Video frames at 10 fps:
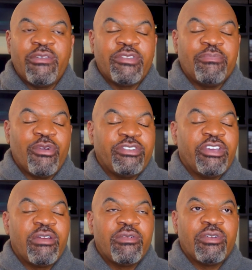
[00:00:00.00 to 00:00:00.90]
there was more
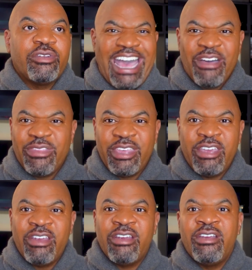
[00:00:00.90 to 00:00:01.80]
terror out
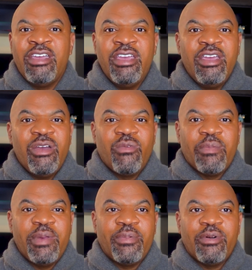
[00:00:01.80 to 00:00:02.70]
there, or
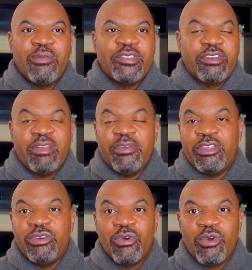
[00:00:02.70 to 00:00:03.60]
people, was it gonna be the
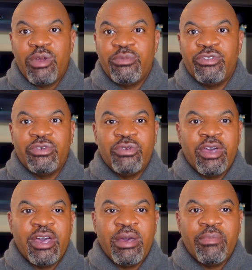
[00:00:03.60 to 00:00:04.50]
norm to
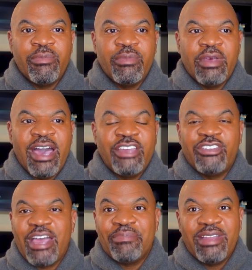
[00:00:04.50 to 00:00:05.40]
uh,
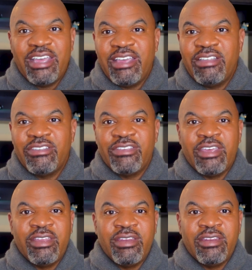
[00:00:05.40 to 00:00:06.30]
hijack planes
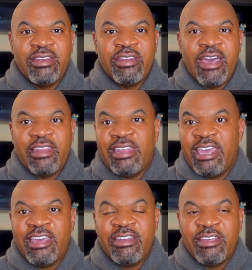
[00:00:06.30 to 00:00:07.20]
and not
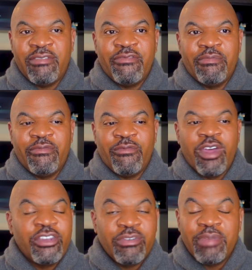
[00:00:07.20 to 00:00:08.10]
land and
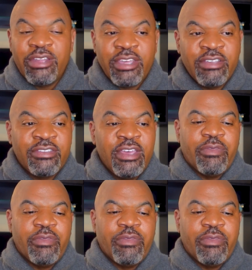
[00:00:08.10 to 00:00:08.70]
run into buildings.